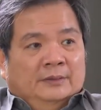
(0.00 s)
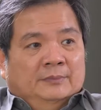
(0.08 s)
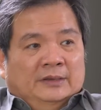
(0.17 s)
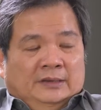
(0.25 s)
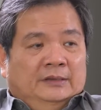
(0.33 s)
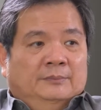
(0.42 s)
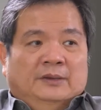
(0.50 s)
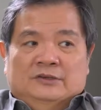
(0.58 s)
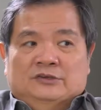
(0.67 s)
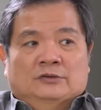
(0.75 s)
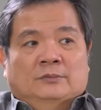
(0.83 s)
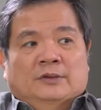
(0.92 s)
my data
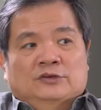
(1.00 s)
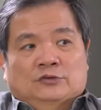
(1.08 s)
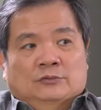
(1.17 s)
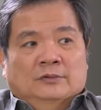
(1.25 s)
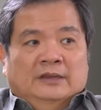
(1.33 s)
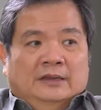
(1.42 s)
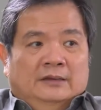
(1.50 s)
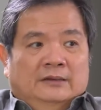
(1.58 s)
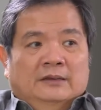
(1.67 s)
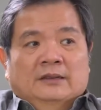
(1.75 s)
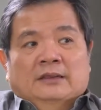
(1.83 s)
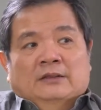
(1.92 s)
budget, or my children
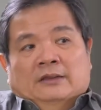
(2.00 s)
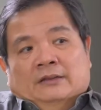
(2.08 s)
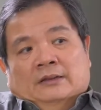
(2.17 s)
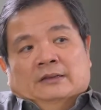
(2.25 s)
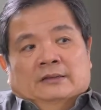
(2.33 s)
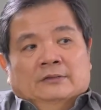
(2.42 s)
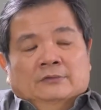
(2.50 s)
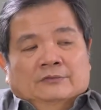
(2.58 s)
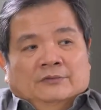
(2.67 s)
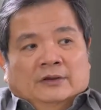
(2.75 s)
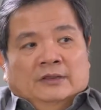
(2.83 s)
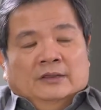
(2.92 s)
can,
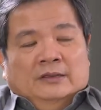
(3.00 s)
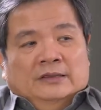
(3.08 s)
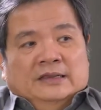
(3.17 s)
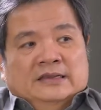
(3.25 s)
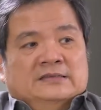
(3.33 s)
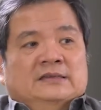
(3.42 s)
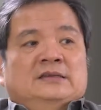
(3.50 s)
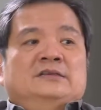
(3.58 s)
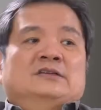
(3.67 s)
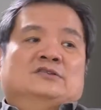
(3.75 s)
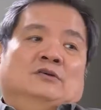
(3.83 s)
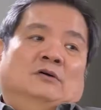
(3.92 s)
very easily
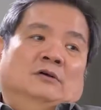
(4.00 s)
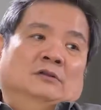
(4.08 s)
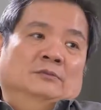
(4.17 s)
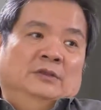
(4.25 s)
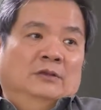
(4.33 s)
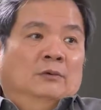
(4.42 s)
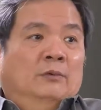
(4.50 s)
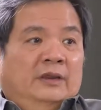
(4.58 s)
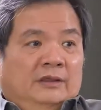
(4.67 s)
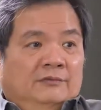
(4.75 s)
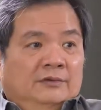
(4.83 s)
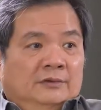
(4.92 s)
just call me or
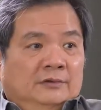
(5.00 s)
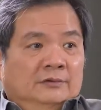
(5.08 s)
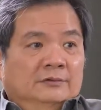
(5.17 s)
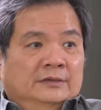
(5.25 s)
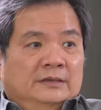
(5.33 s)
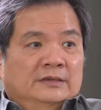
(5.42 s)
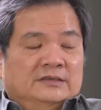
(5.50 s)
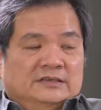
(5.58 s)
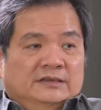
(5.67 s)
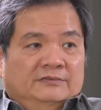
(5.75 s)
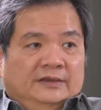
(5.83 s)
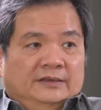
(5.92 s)
whatever, you know, and
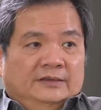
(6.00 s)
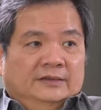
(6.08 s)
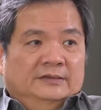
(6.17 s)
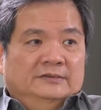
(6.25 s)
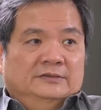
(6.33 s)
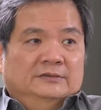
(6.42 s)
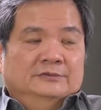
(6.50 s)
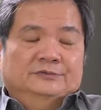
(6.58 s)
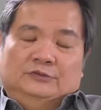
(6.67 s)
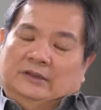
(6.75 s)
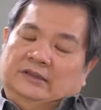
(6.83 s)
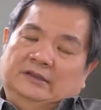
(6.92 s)
stuff like that, you know.
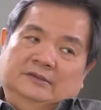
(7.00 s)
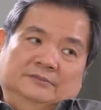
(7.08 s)
So I think.